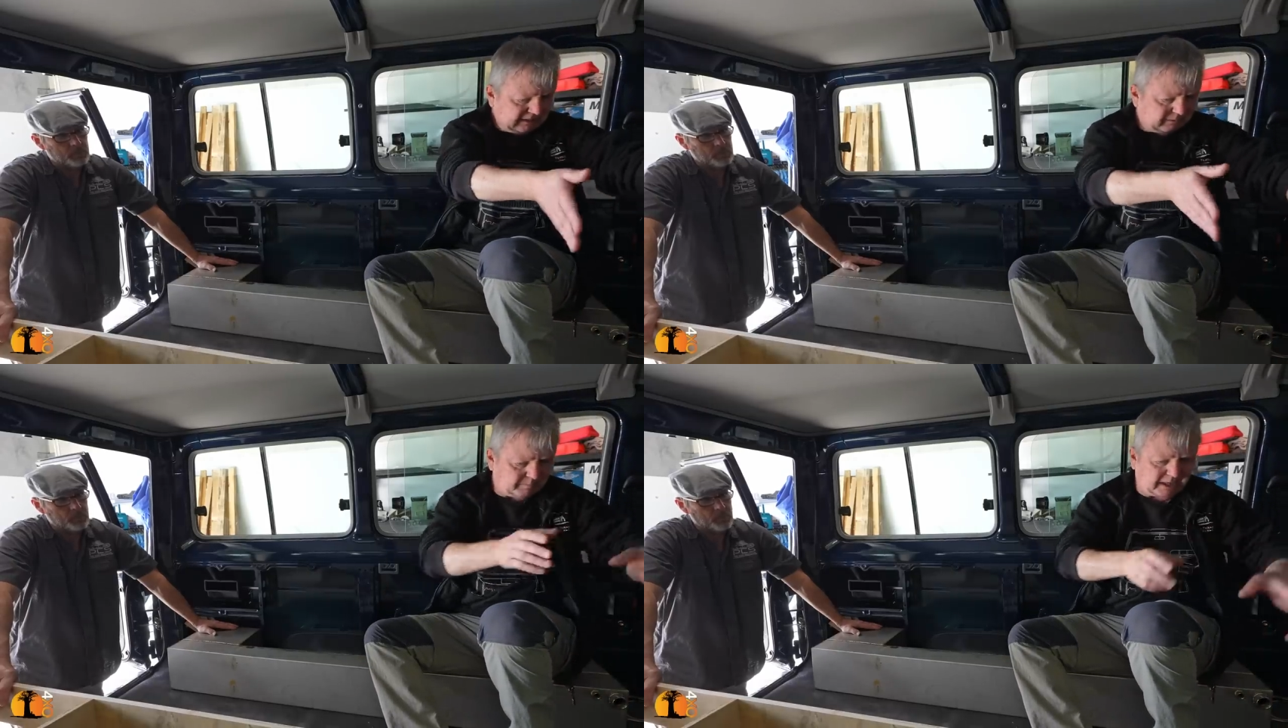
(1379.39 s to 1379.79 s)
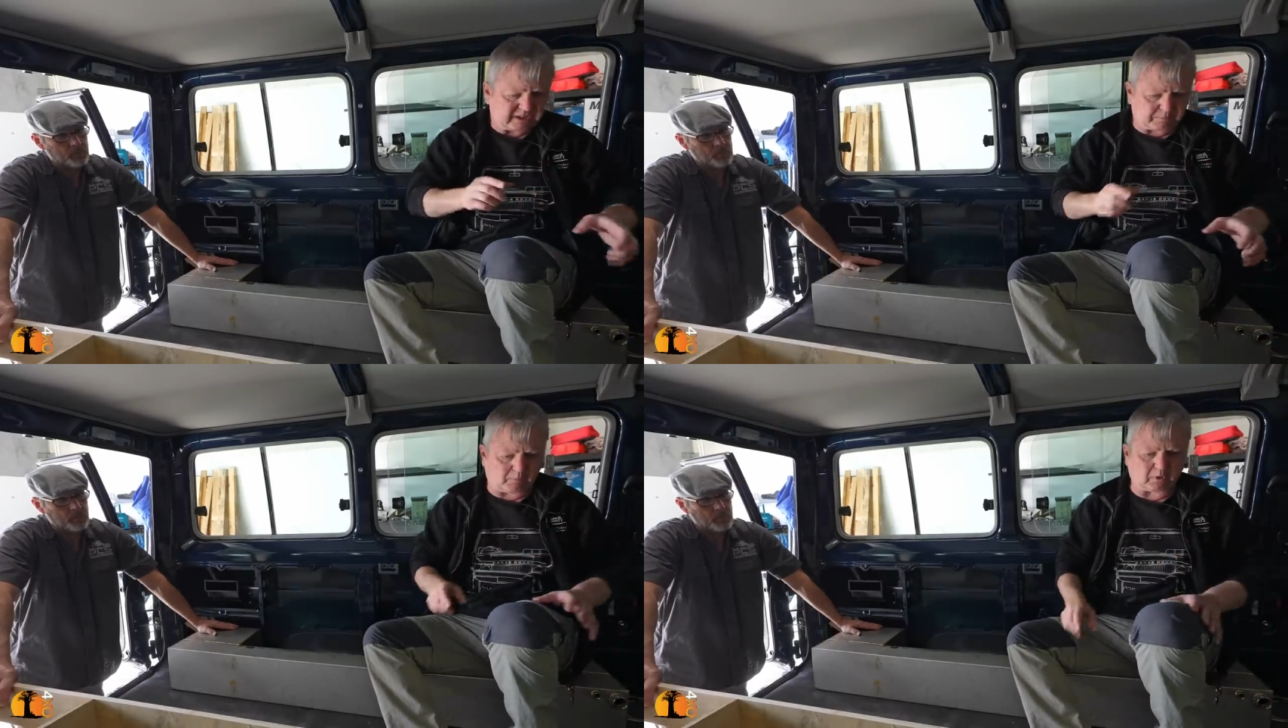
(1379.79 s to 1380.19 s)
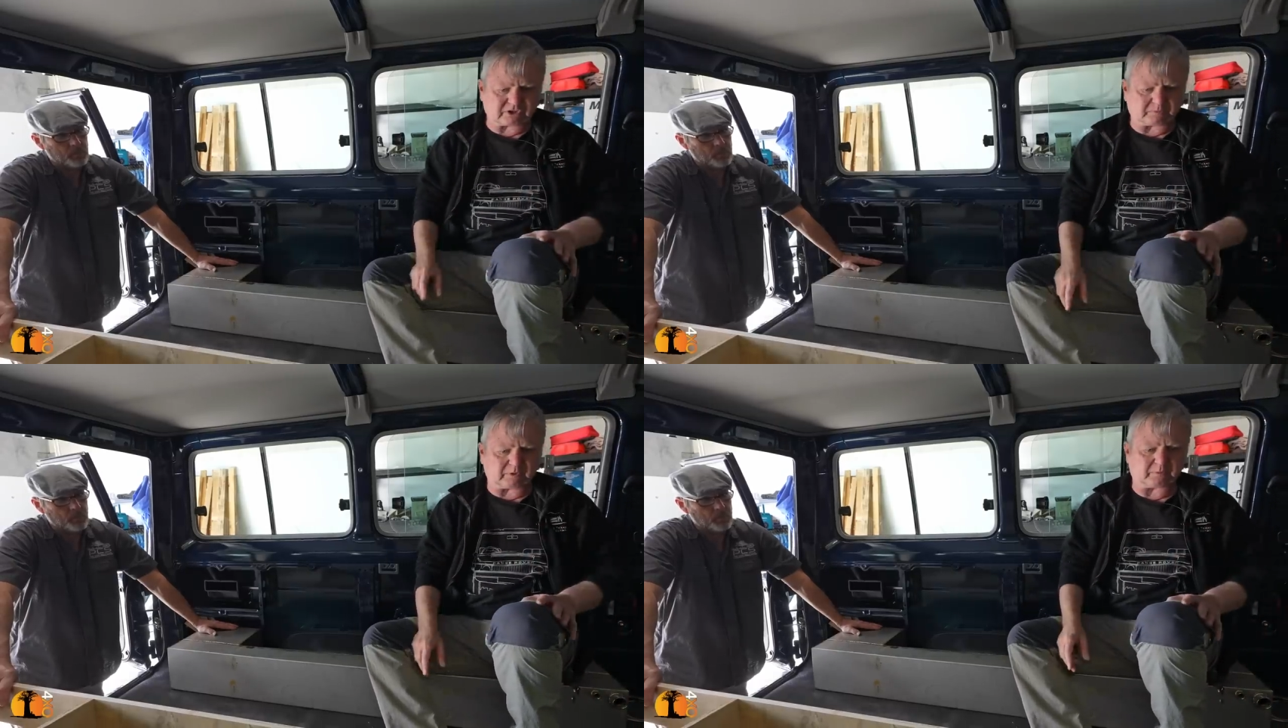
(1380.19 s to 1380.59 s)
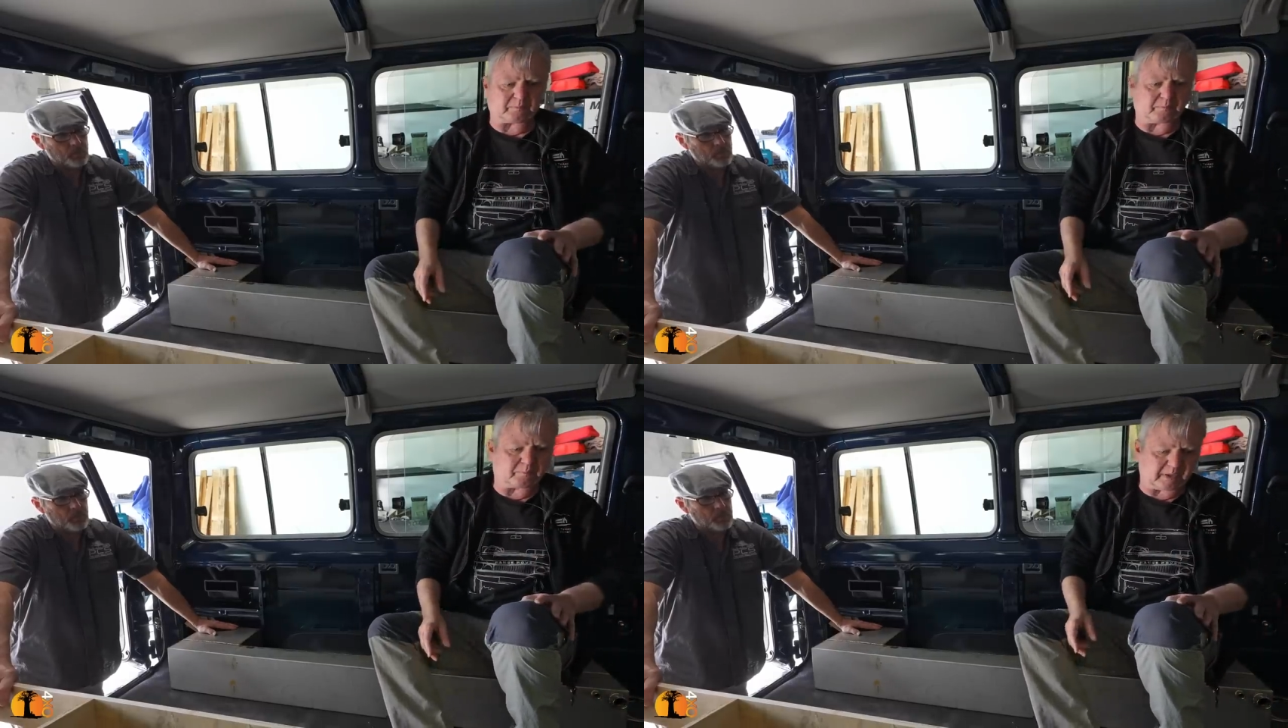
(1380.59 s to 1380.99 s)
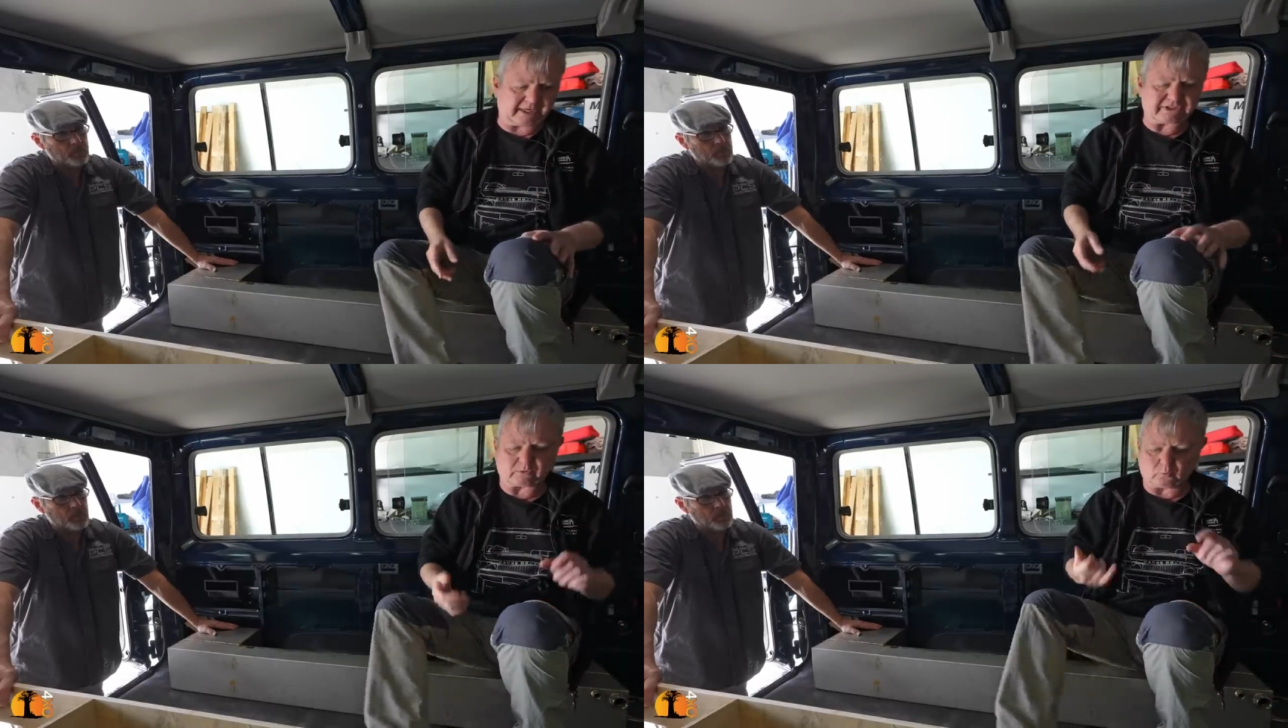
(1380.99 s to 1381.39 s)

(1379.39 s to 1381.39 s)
the best possible place